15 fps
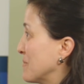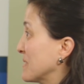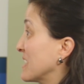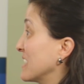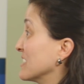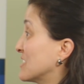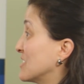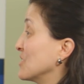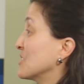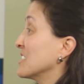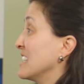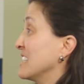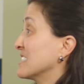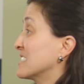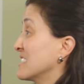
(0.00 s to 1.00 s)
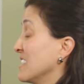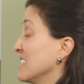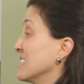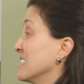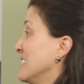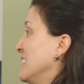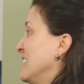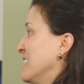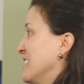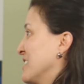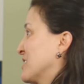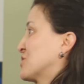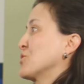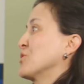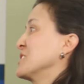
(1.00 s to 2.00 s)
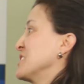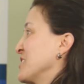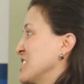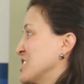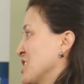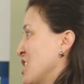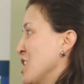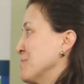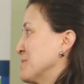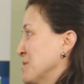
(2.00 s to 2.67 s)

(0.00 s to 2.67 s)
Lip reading: but the institution has done an extraordinary job